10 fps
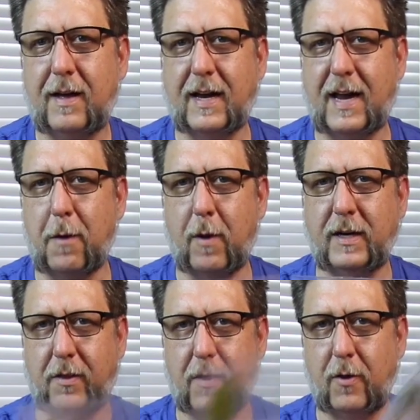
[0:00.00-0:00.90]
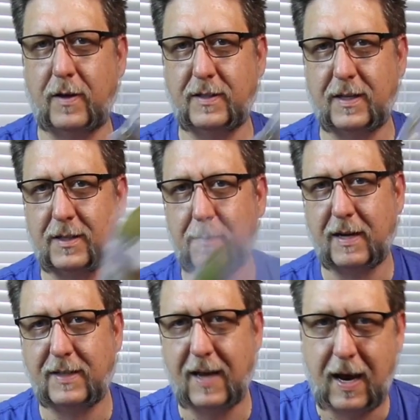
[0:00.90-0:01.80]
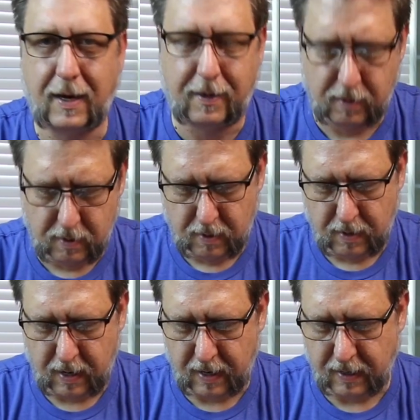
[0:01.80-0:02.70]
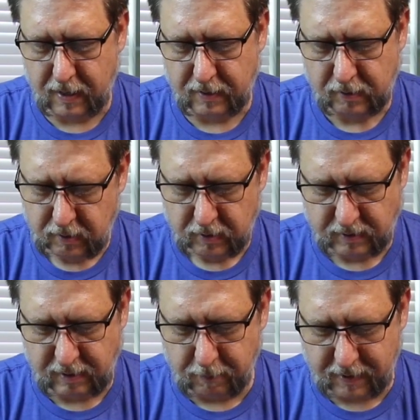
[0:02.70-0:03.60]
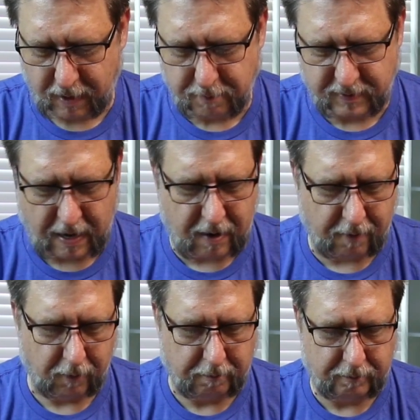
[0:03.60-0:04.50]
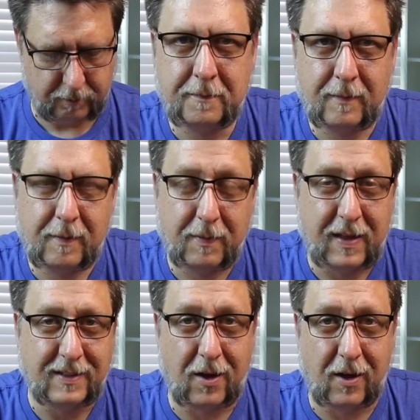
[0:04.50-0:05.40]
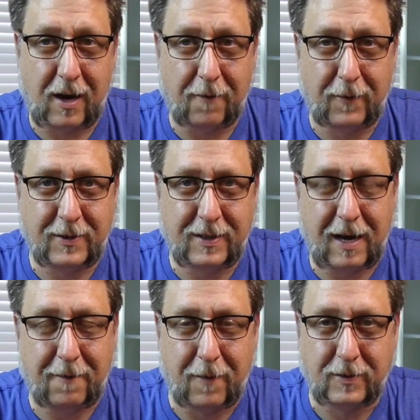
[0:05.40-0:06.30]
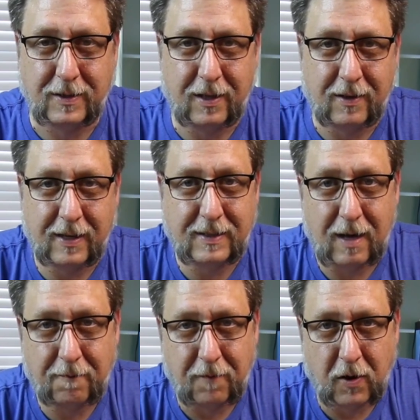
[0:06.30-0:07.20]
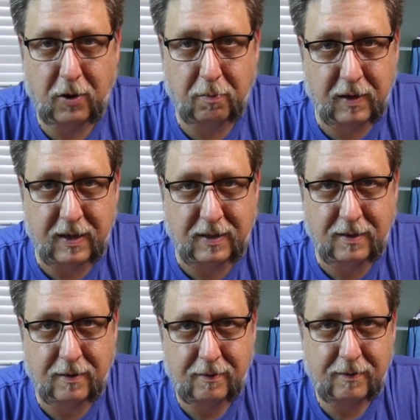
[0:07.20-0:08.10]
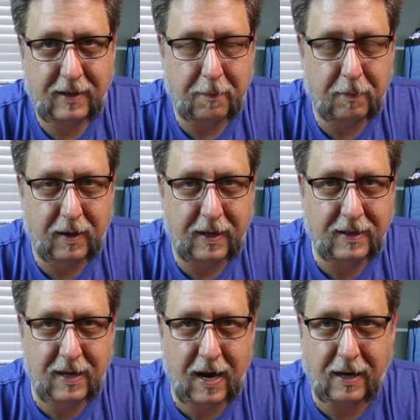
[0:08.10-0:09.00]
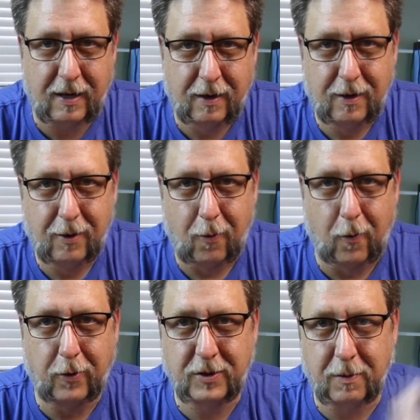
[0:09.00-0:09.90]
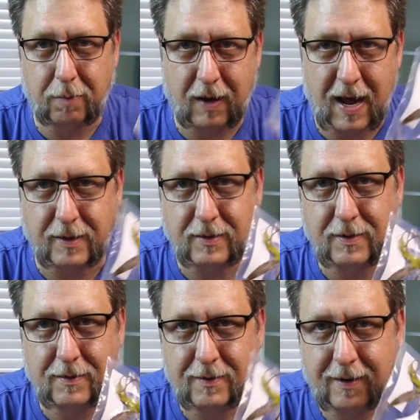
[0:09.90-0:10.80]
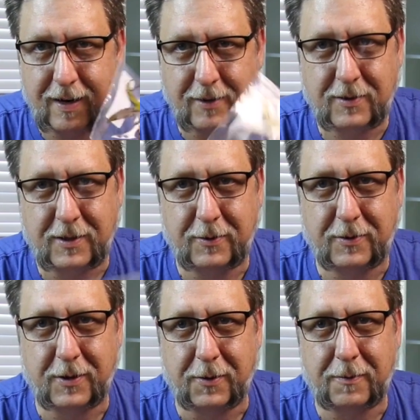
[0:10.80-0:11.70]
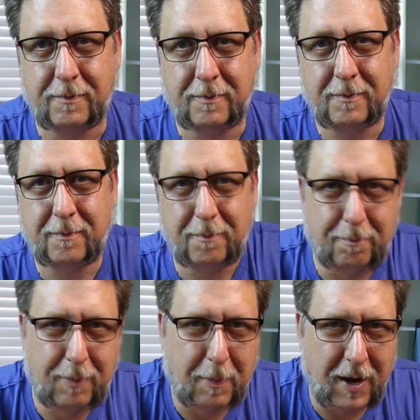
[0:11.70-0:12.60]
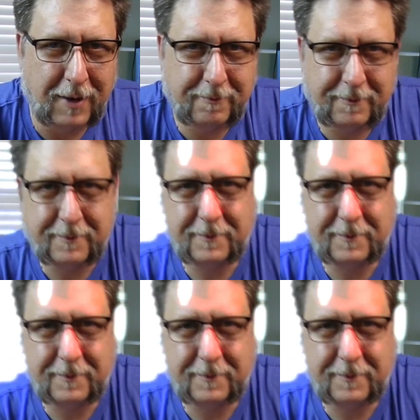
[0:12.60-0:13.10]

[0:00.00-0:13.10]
I can't wait to throw these into my tank and uh, see what comes out of them. That's all I got for you today, folks. Until next time, follow your bliss, keep a clean tank, order some plants, I'll see you soon. Bye-bye.